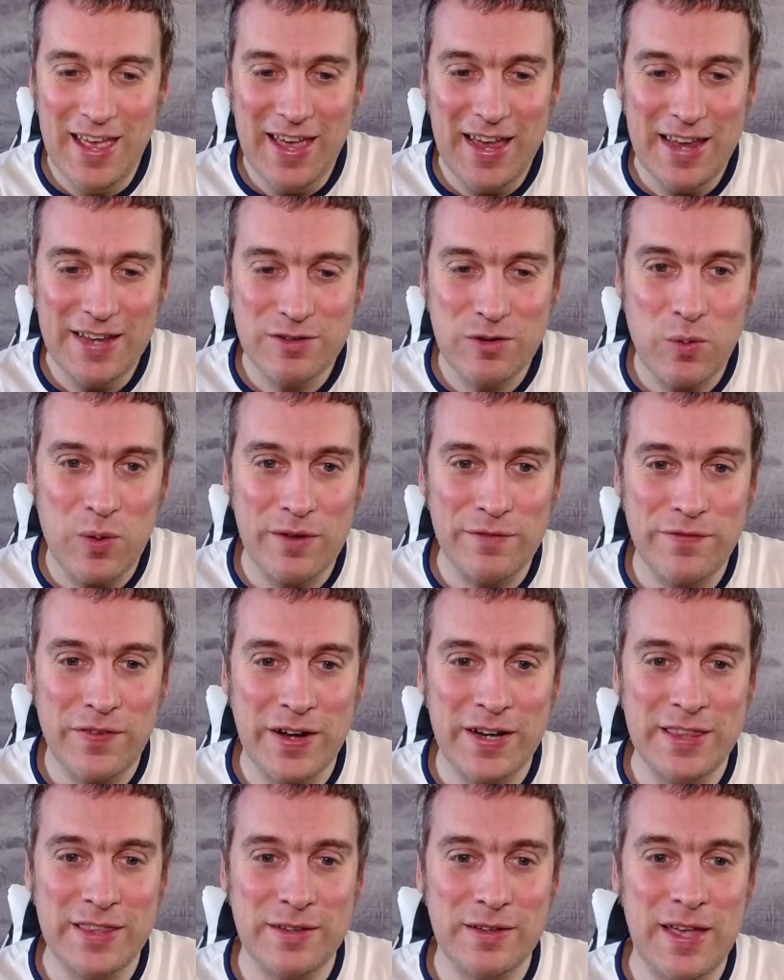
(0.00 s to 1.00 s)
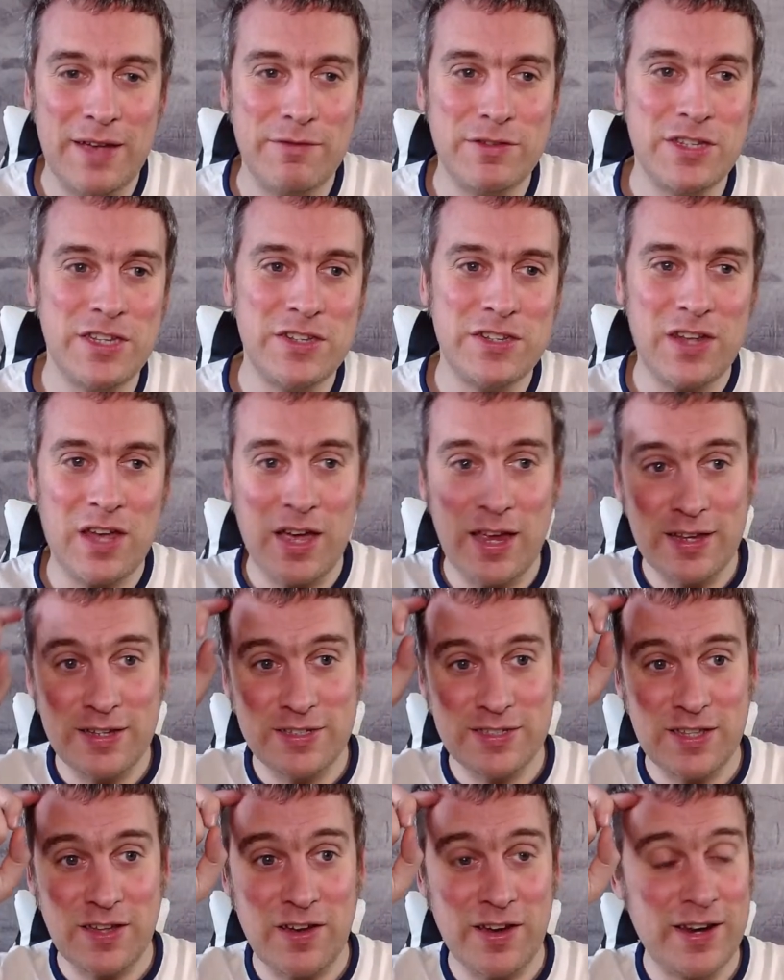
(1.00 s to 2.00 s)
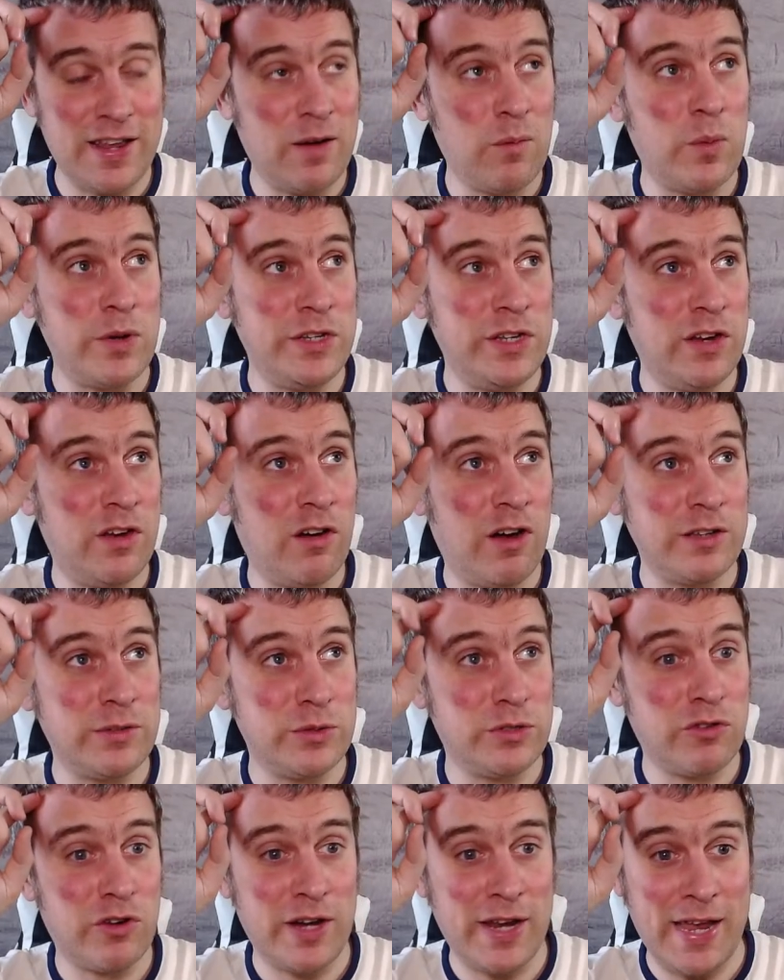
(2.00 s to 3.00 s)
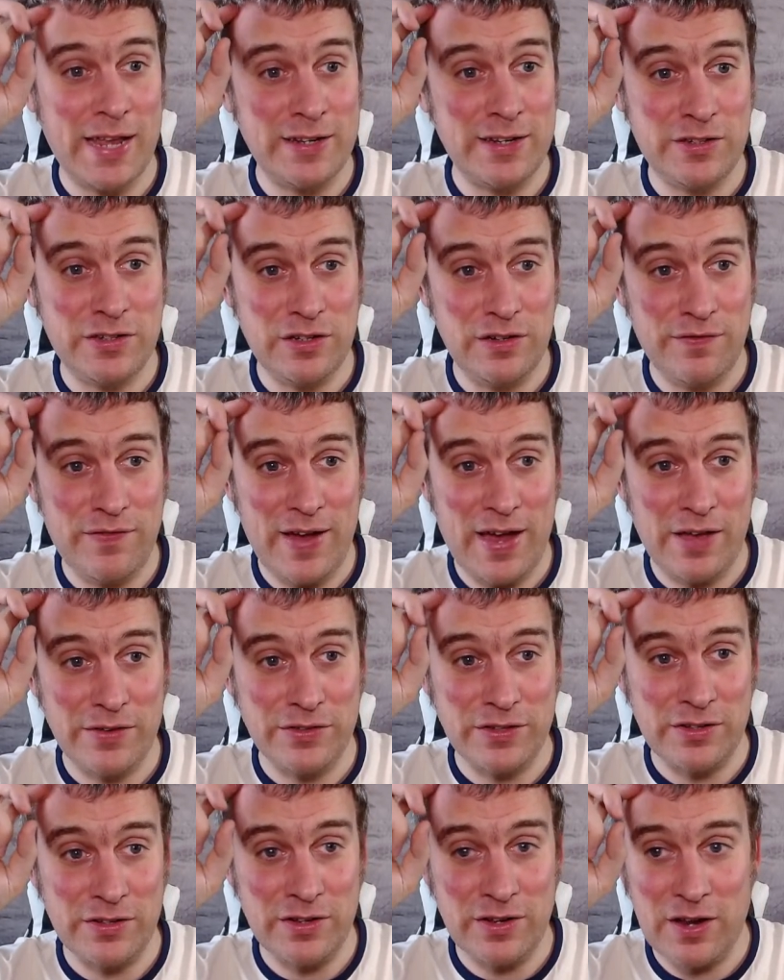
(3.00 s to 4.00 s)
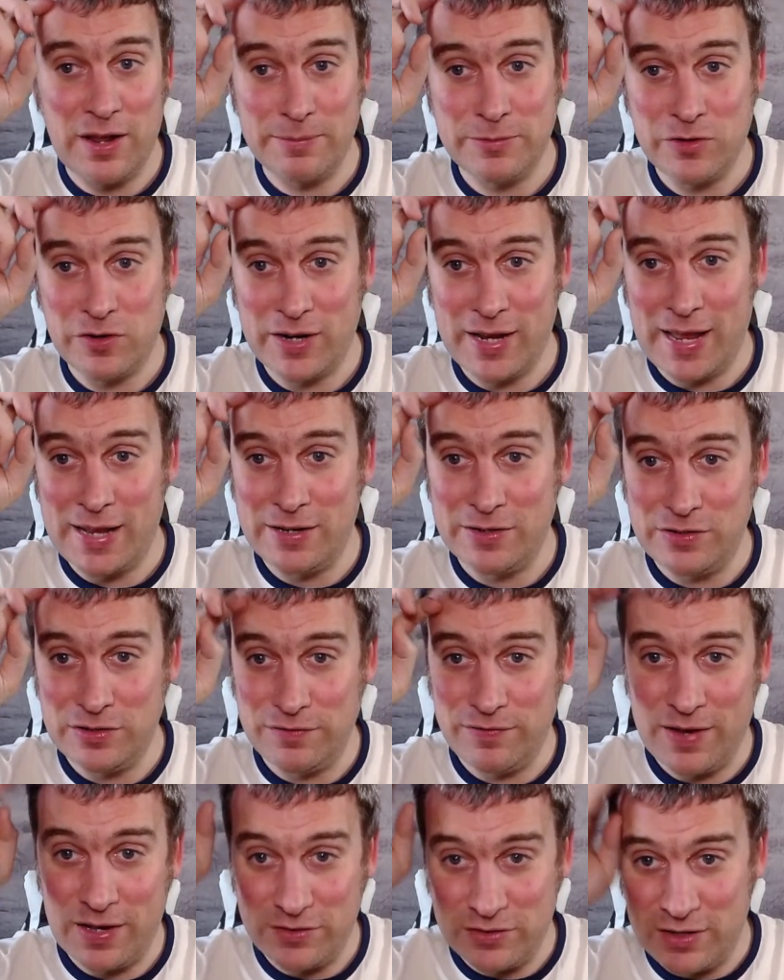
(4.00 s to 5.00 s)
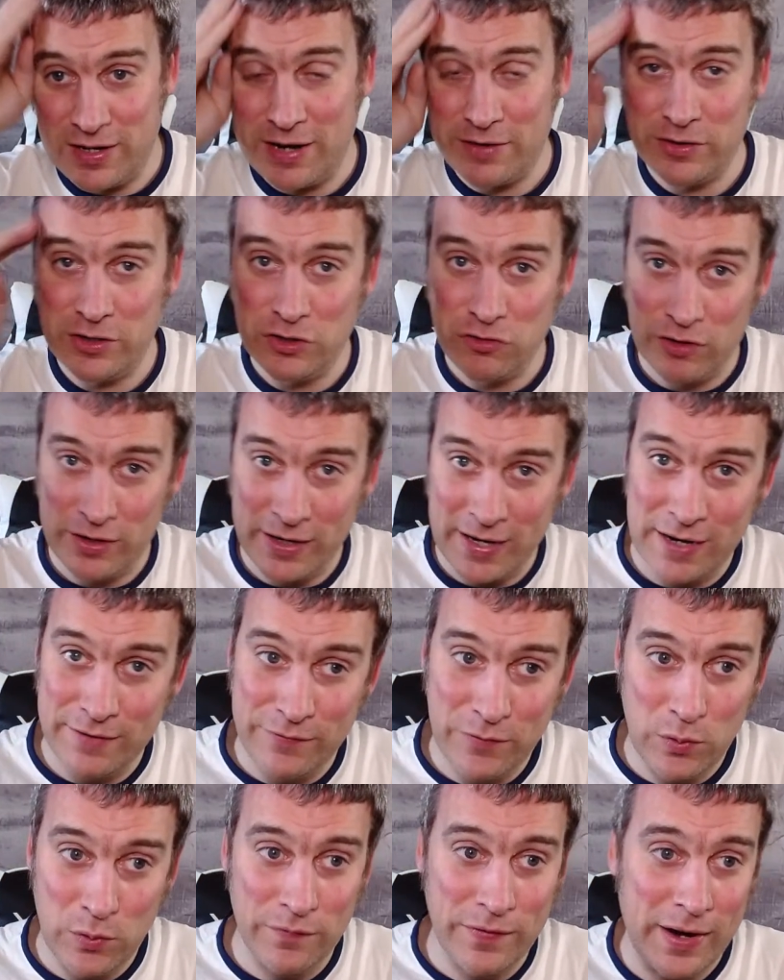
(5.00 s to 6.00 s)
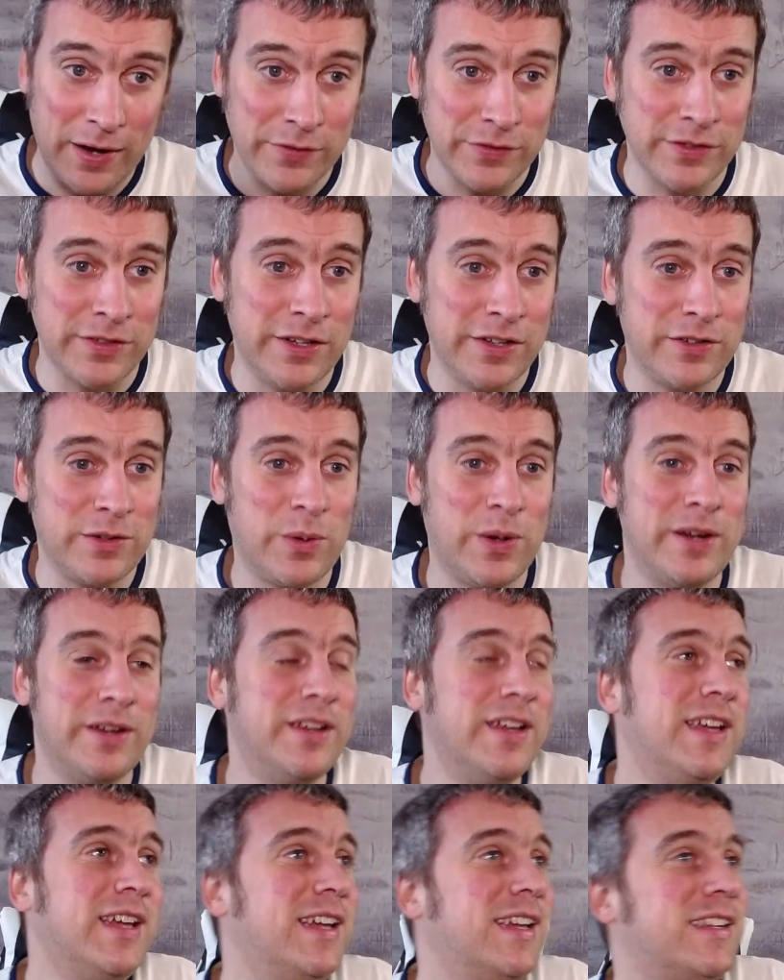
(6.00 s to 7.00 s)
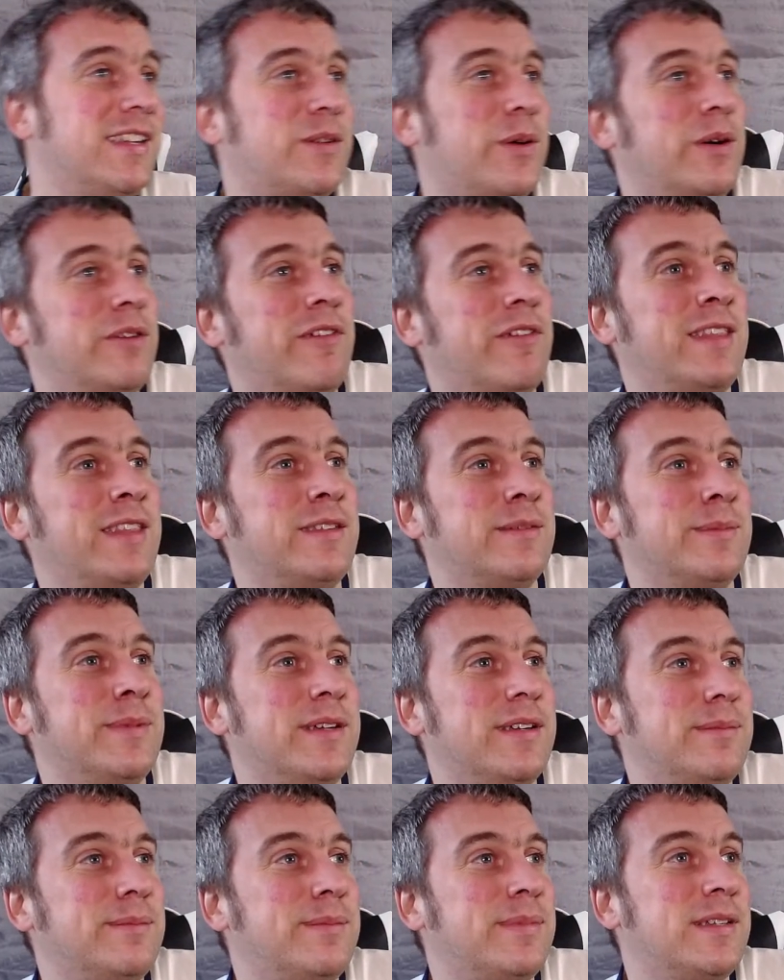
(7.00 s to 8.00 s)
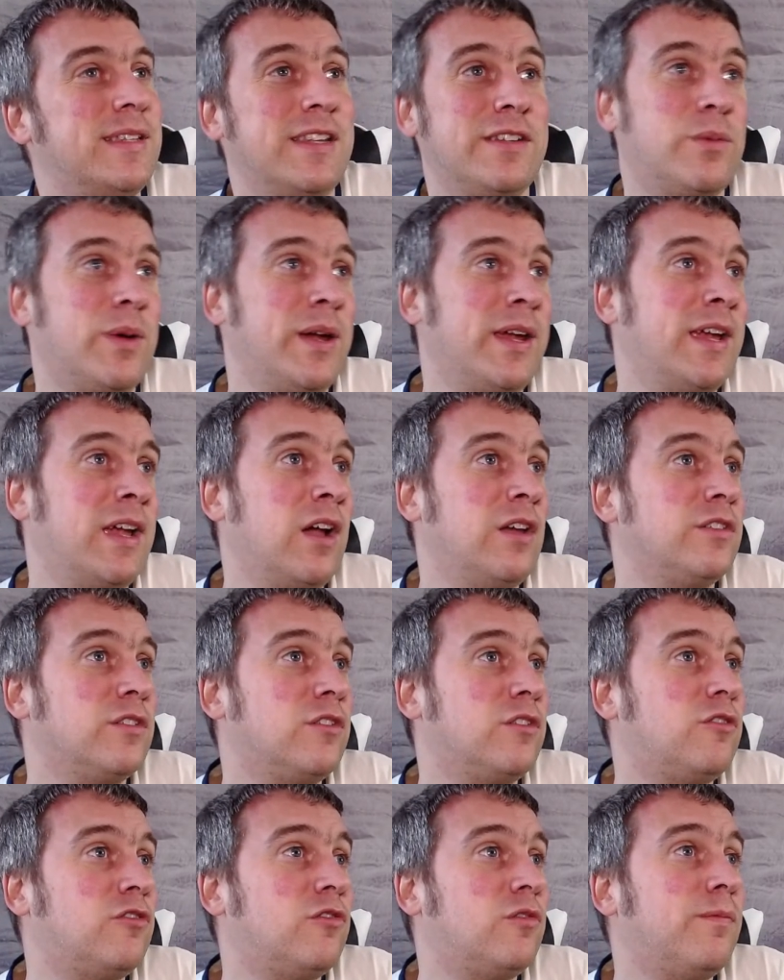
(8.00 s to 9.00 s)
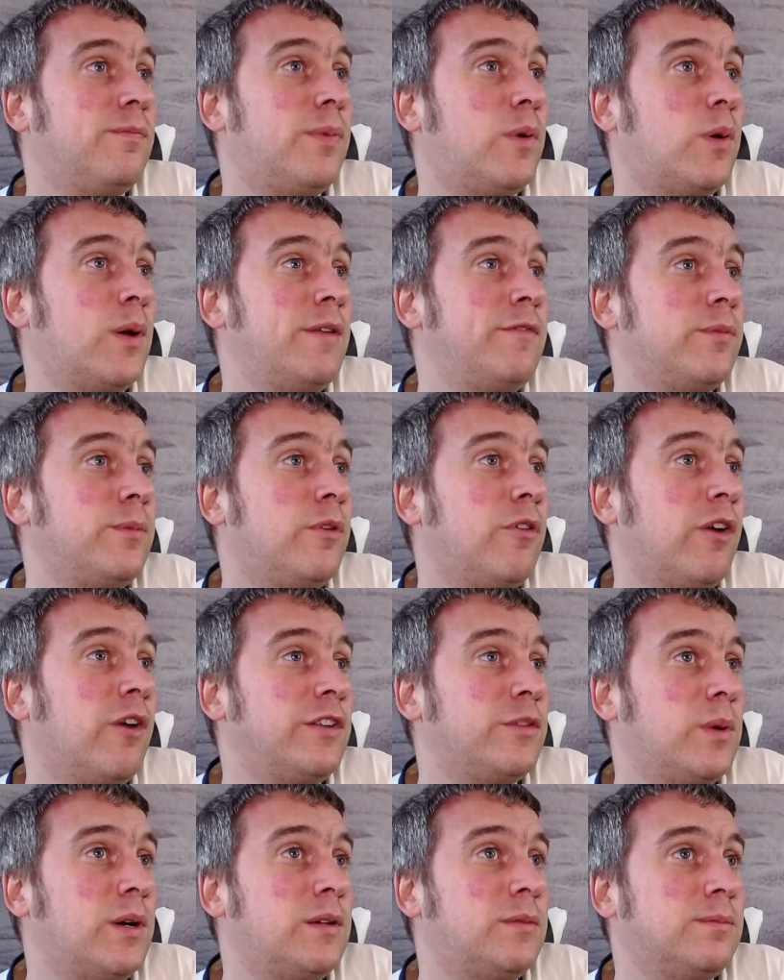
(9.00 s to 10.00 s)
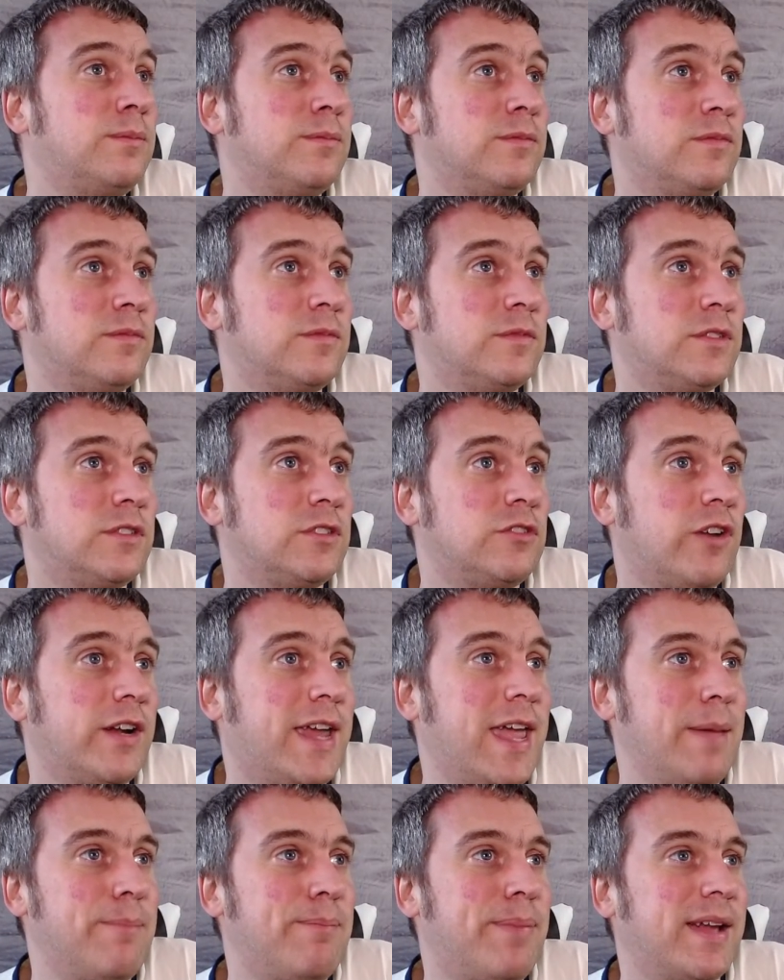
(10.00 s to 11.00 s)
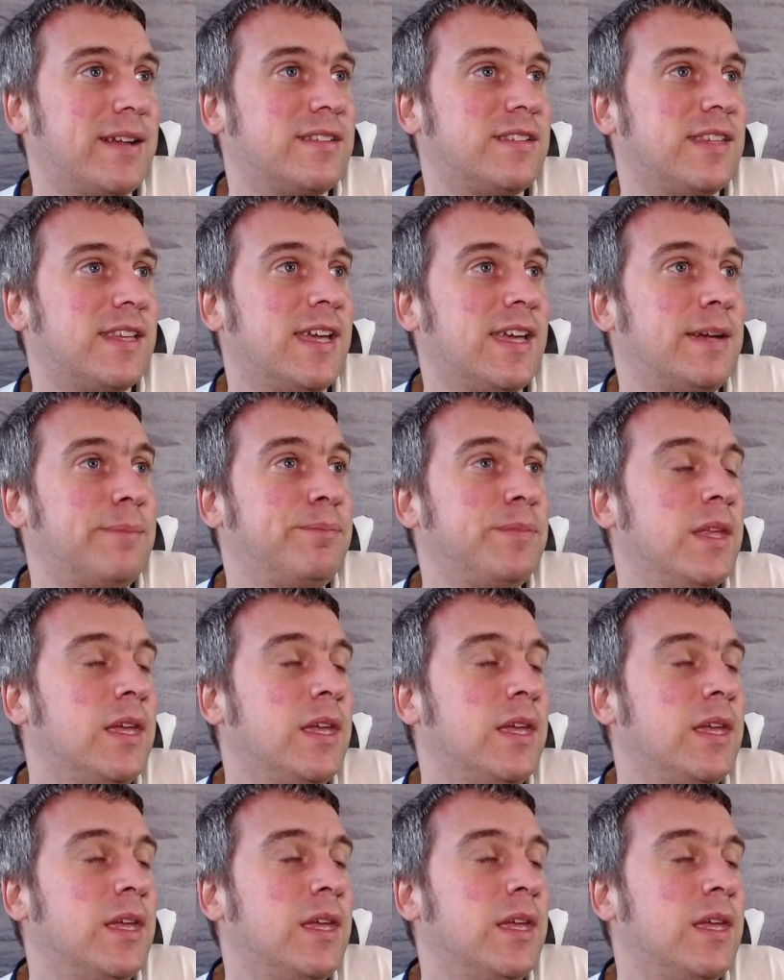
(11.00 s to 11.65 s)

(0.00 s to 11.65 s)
It's quite funny that ever since I started up, when you guys were trying to get to 2,000, and I'm trying to get to 2,000, now you're trying to get to 4,000. It's quite random, but that's the way it goes. Call in from Creswell. I get back to the game.